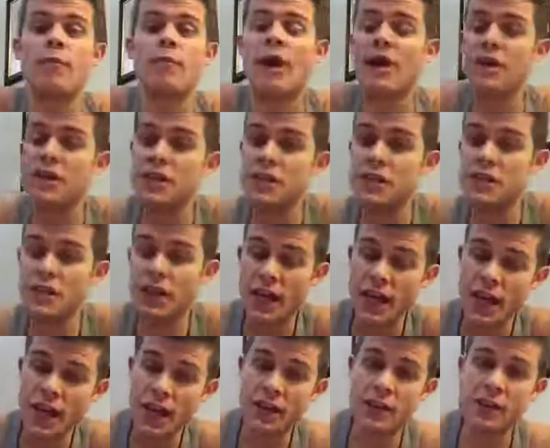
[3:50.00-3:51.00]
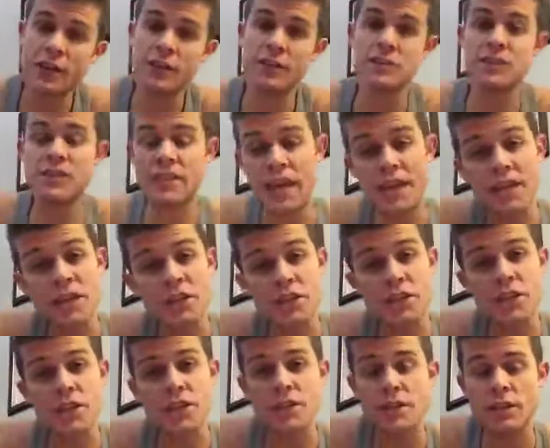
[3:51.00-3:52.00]
I managed to gain 10
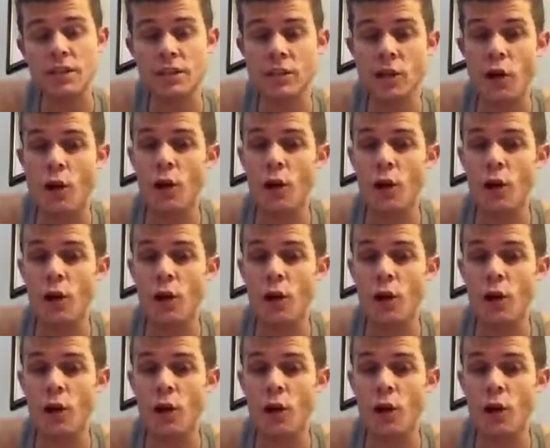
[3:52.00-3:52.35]
inches